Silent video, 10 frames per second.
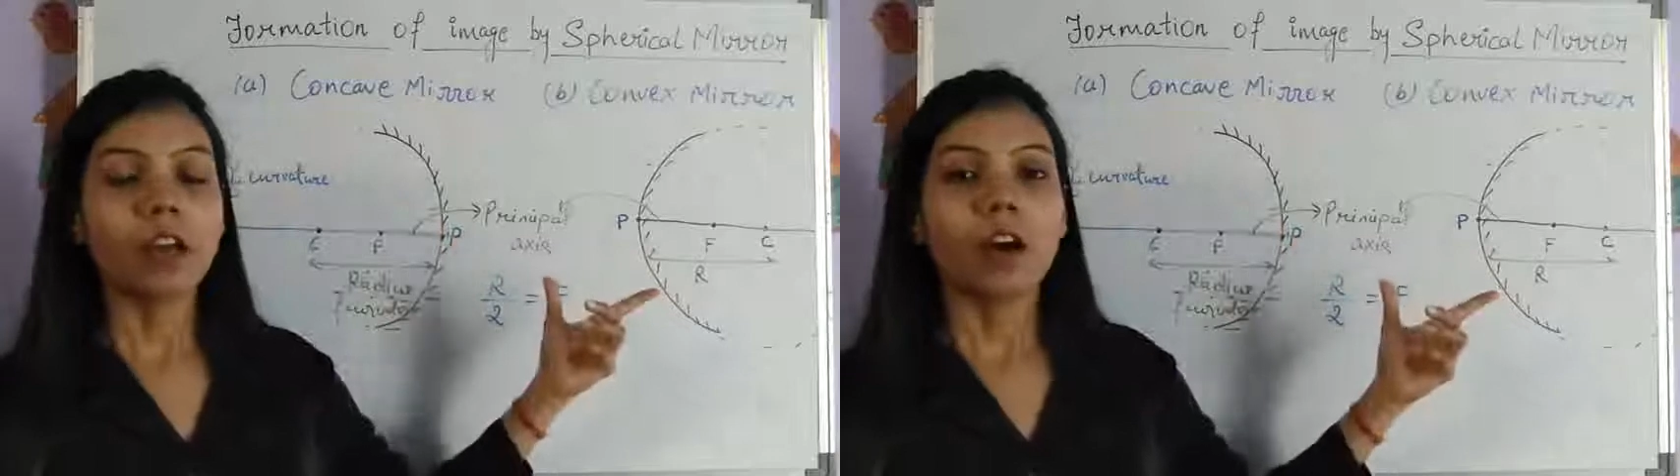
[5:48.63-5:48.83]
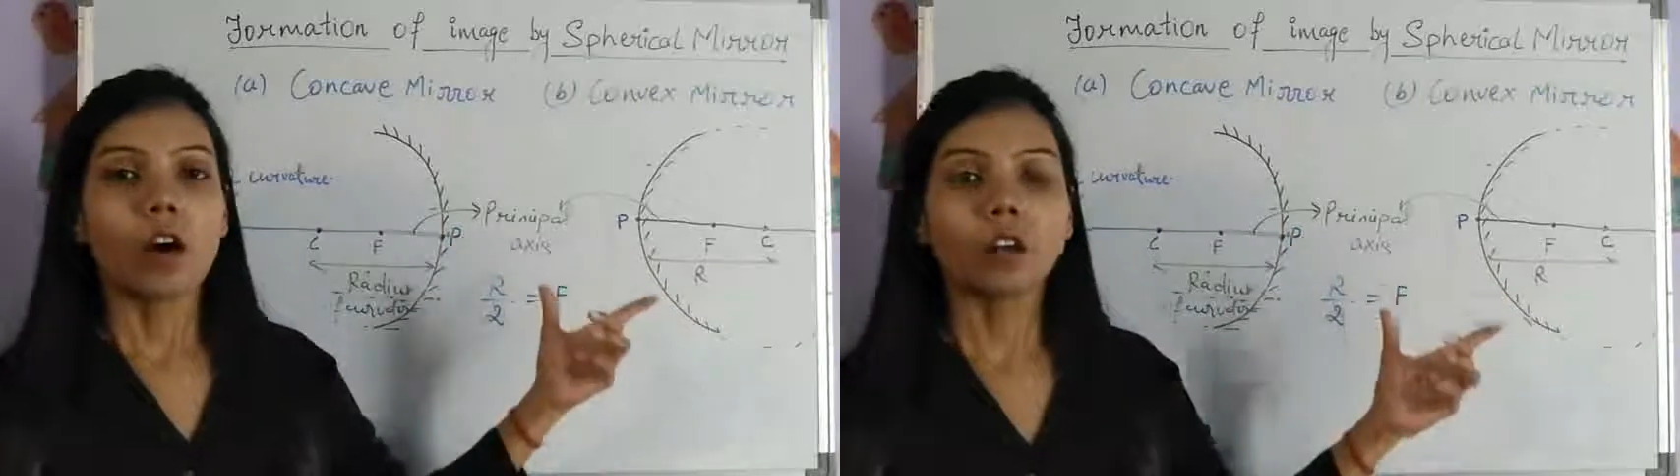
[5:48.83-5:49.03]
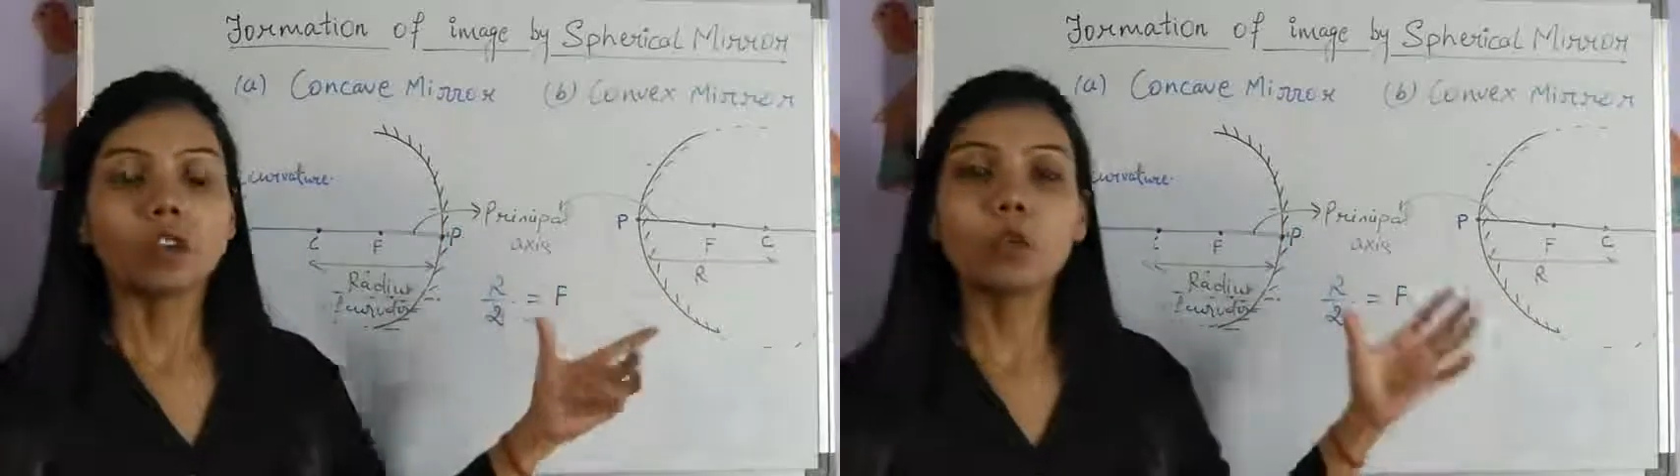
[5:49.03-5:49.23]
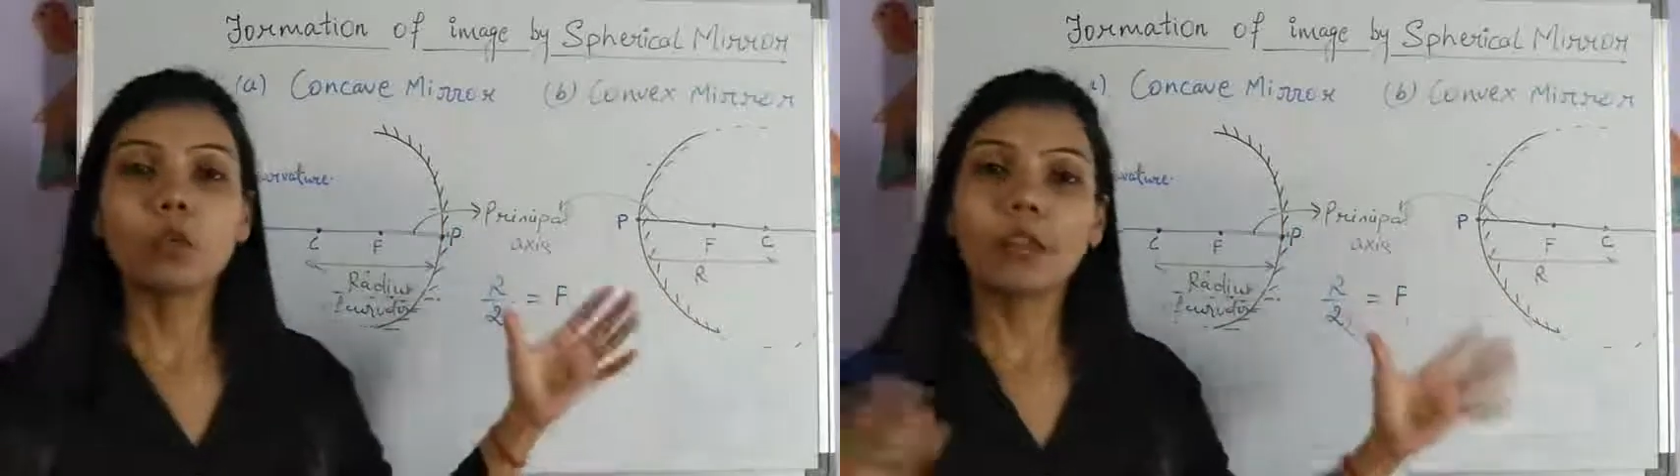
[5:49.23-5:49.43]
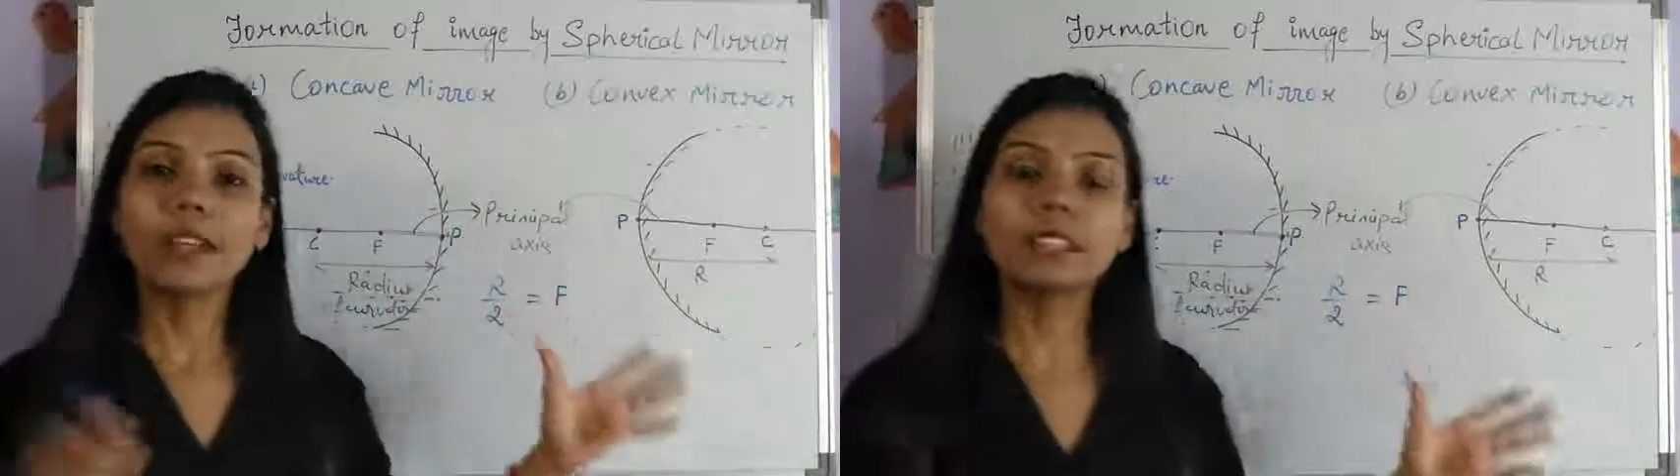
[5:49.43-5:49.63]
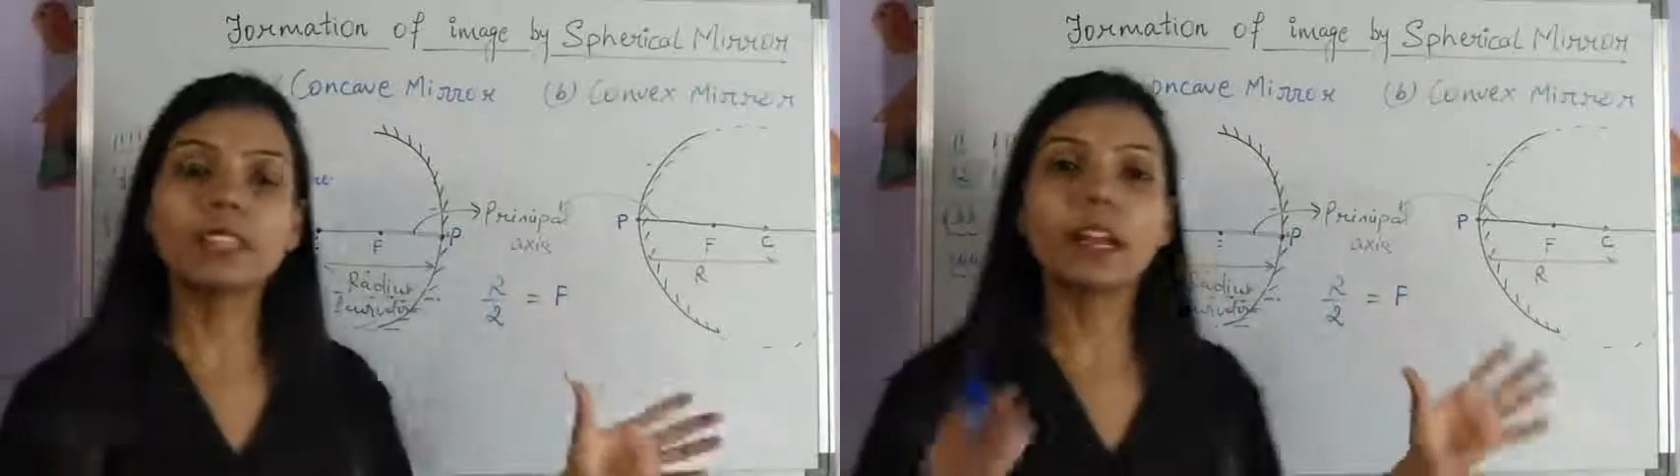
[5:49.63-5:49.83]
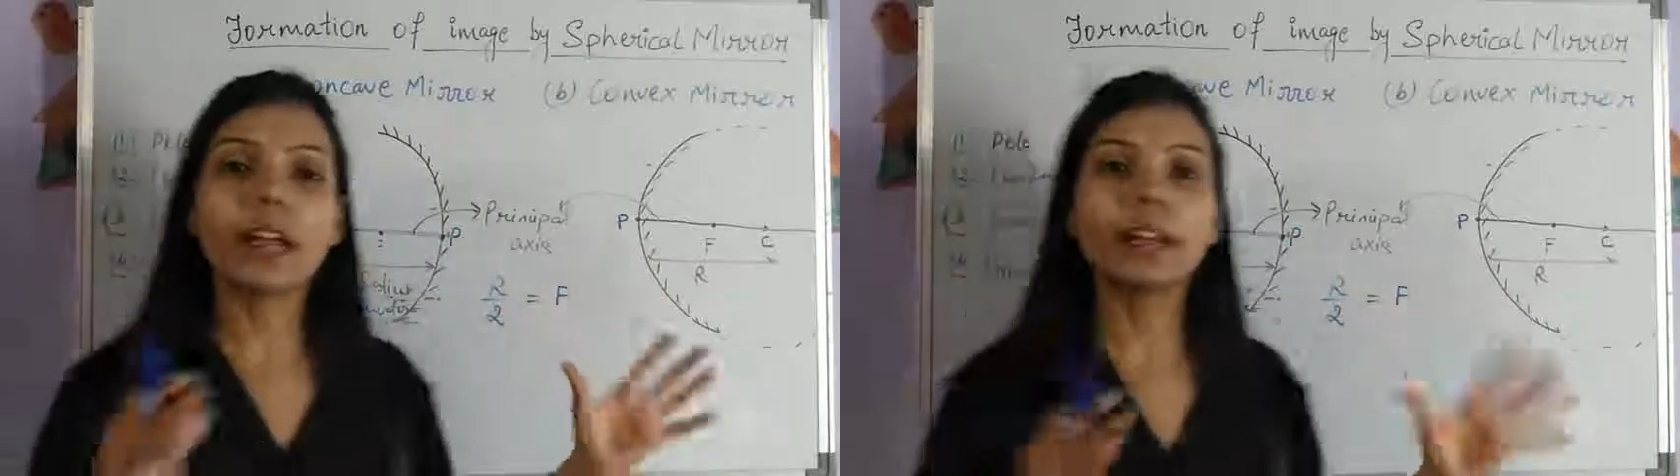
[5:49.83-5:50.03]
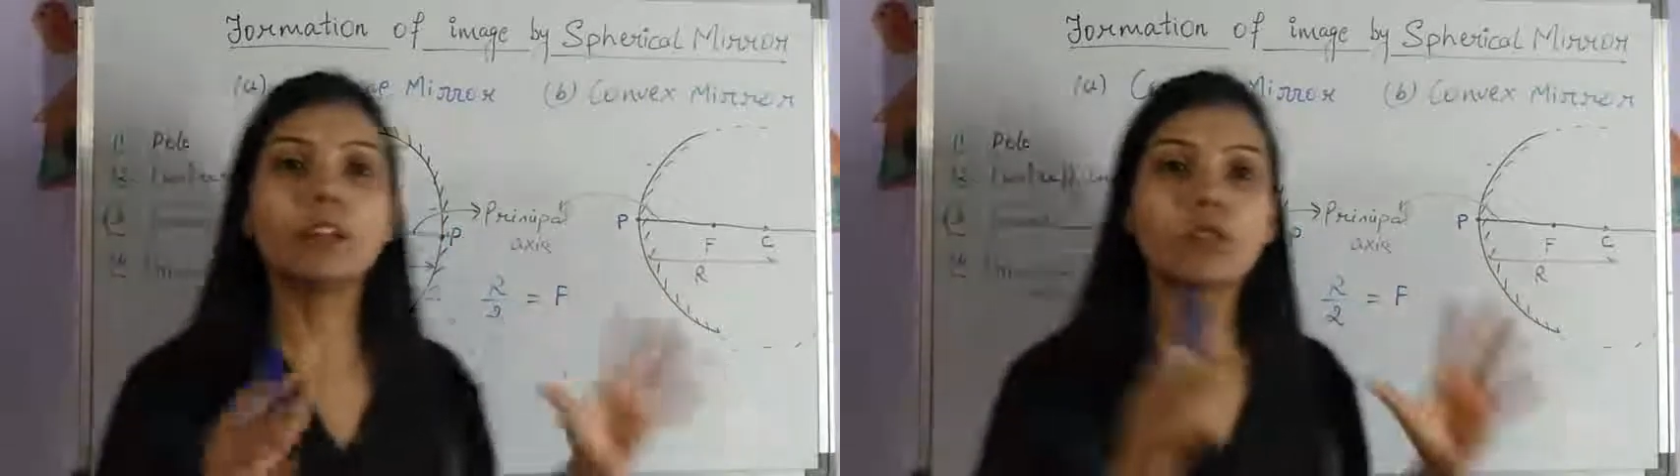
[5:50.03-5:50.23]
onto which the
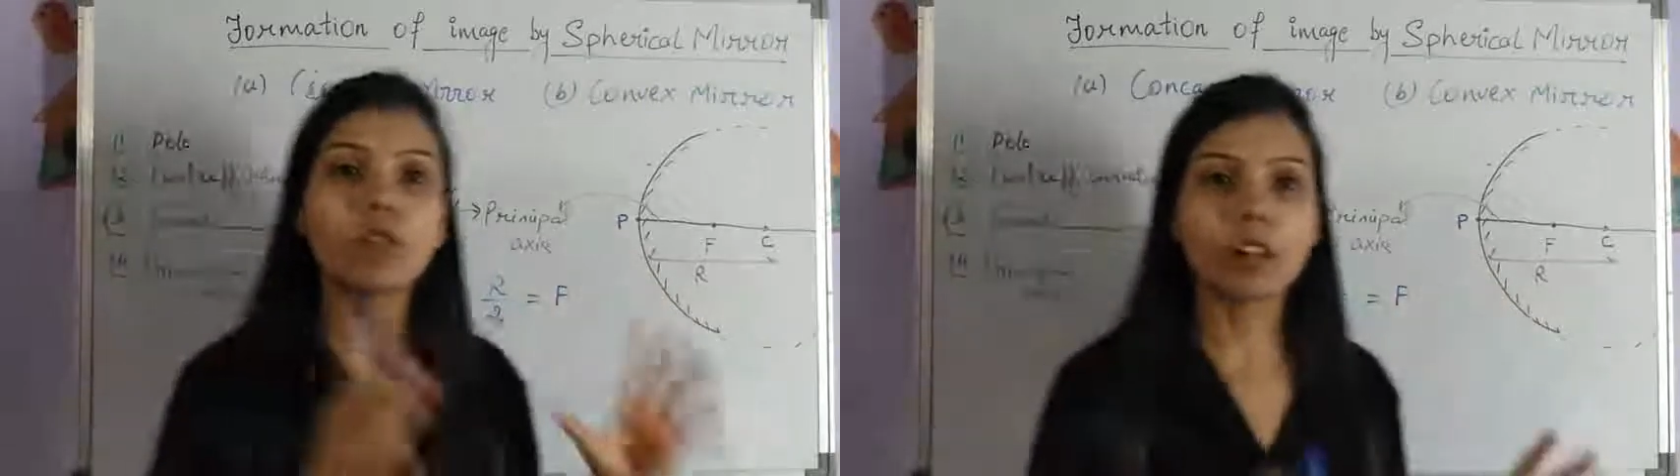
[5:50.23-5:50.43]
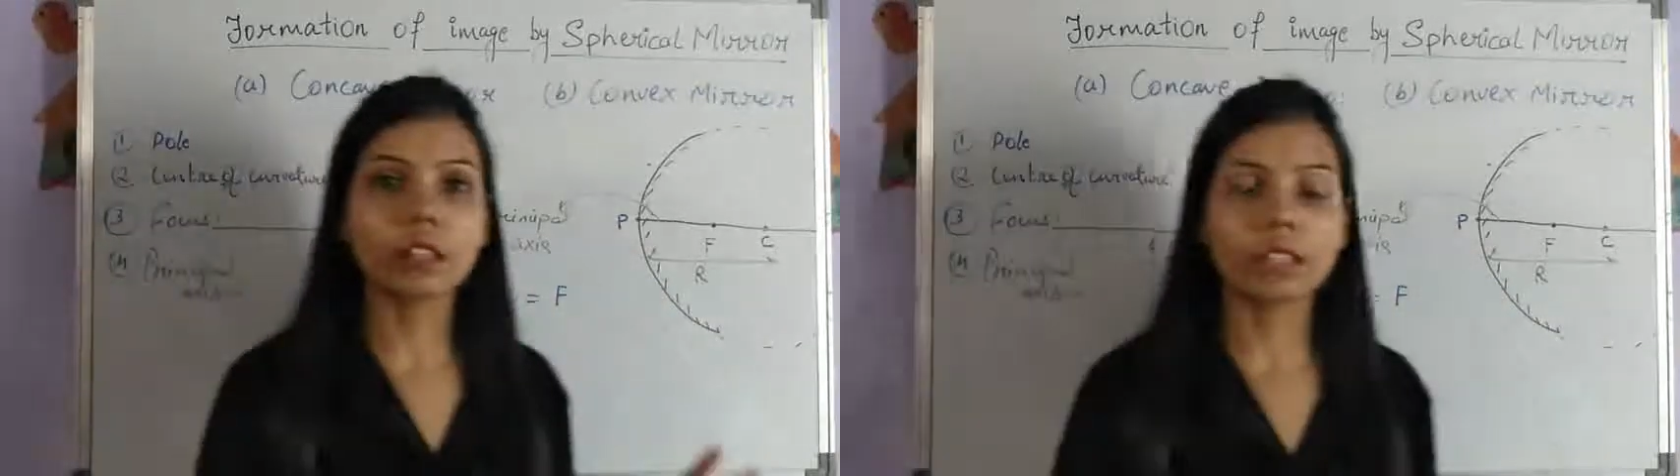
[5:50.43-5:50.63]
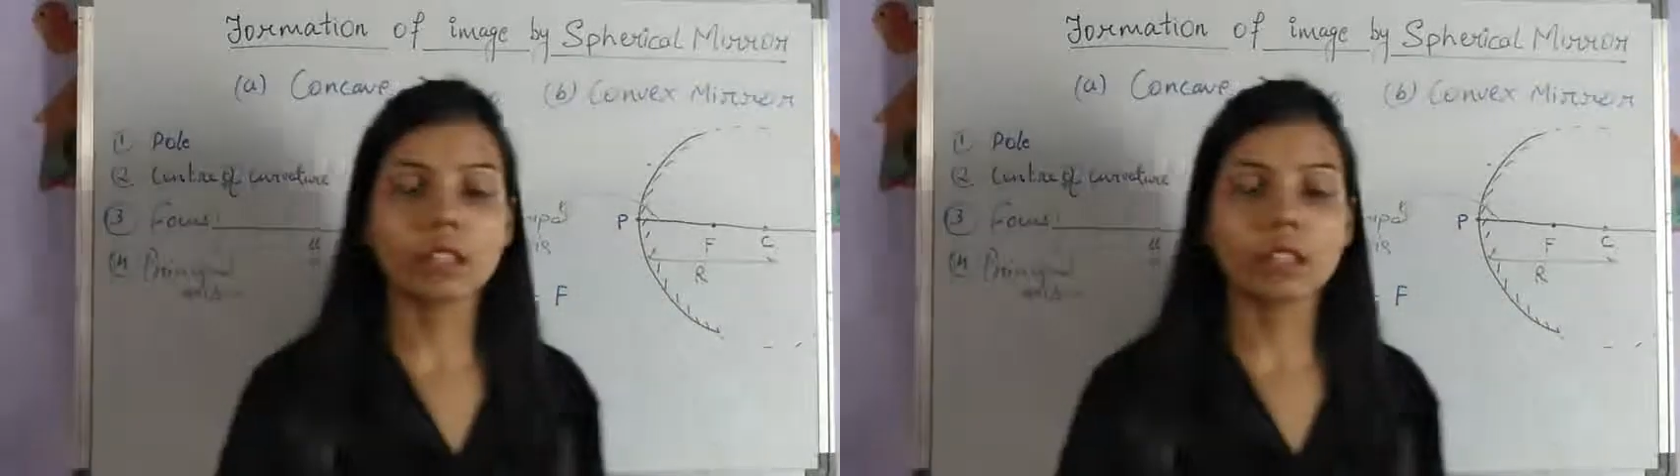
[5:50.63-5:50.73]
light falls,